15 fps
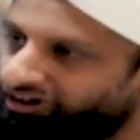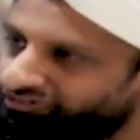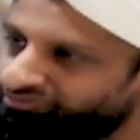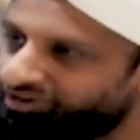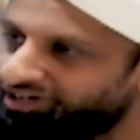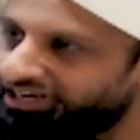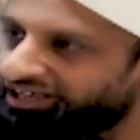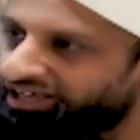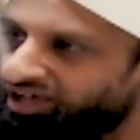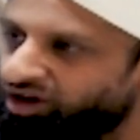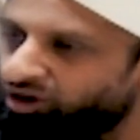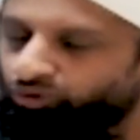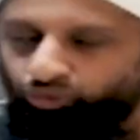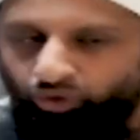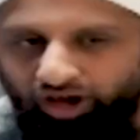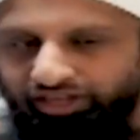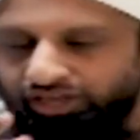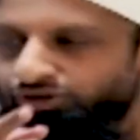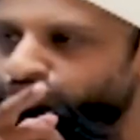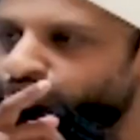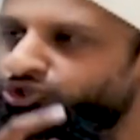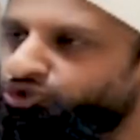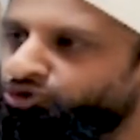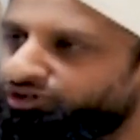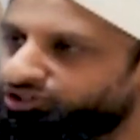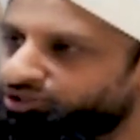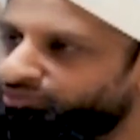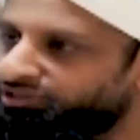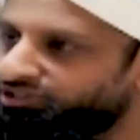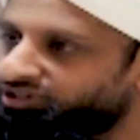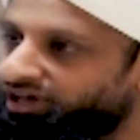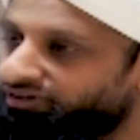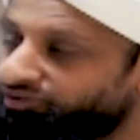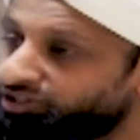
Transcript: of money, why are you destroying someone's life?